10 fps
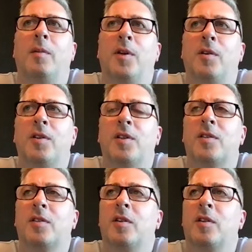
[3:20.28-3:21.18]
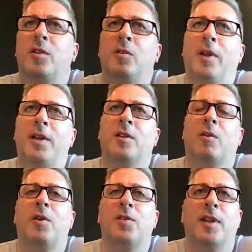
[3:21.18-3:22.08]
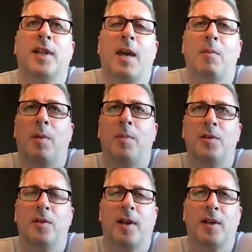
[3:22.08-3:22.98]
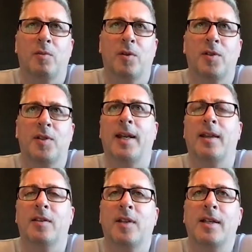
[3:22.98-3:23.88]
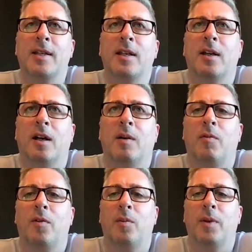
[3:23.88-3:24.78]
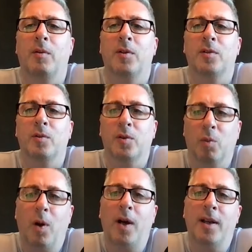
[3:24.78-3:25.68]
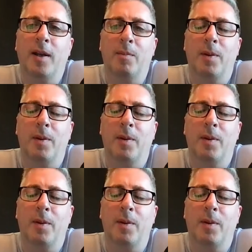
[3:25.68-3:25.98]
curious because the two lines of questioning that came up as you guys were setting this idea up for me was one,